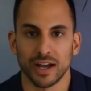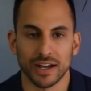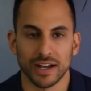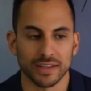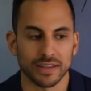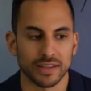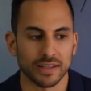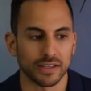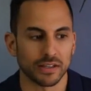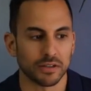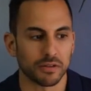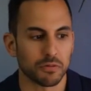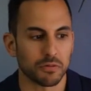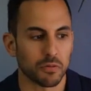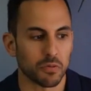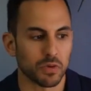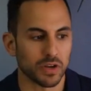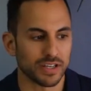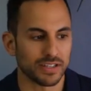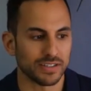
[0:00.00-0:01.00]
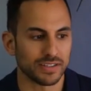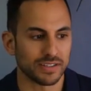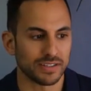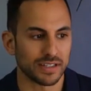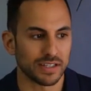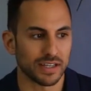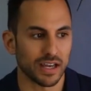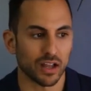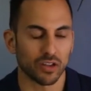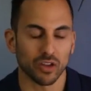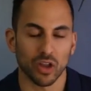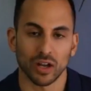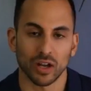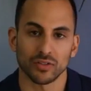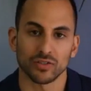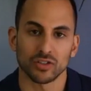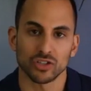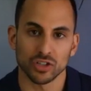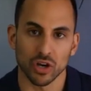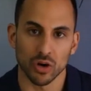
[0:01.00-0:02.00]
I think we see a lot
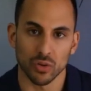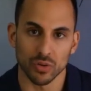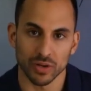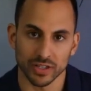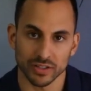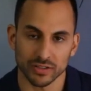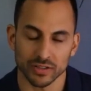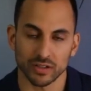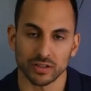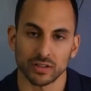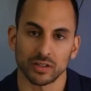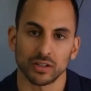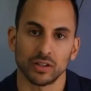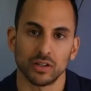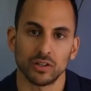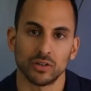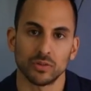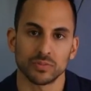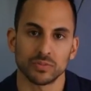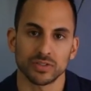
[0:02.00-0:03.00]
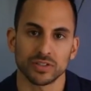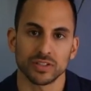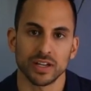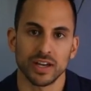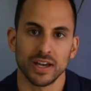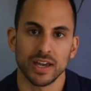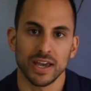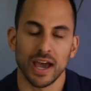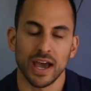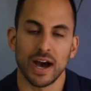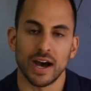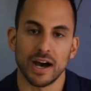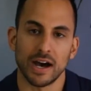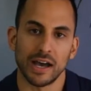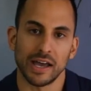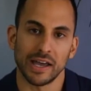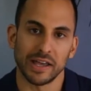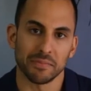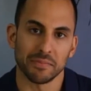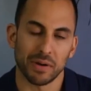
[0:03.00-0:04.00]
of showings on our homes,
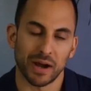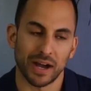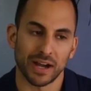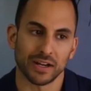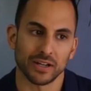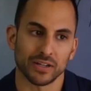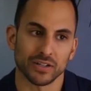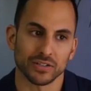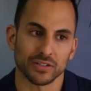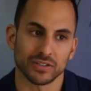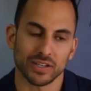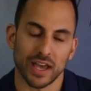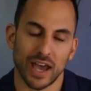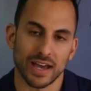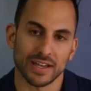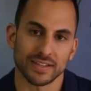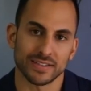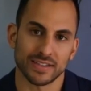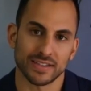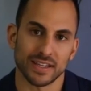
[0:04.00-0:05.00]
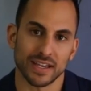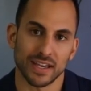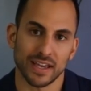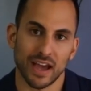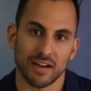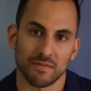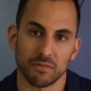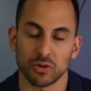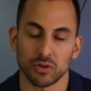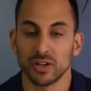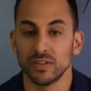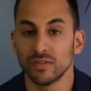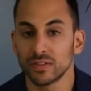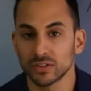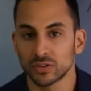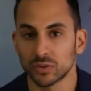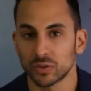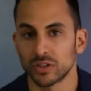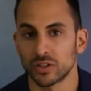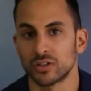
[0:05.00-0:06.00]
and buyers, as they have more
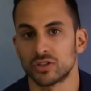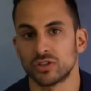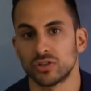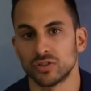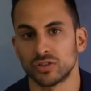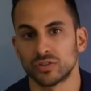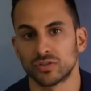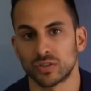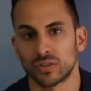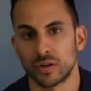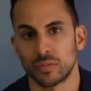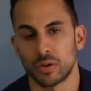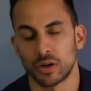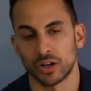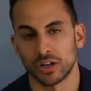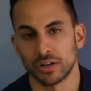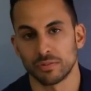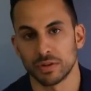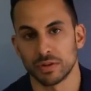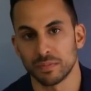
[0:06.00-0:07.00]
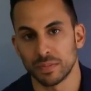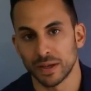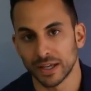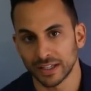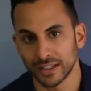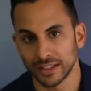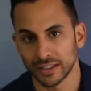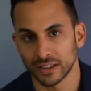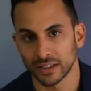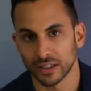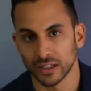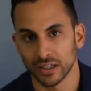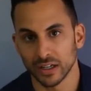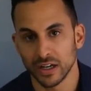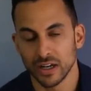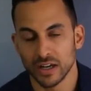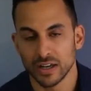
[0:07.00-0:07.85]
inventory to choose from, are going to be pickier.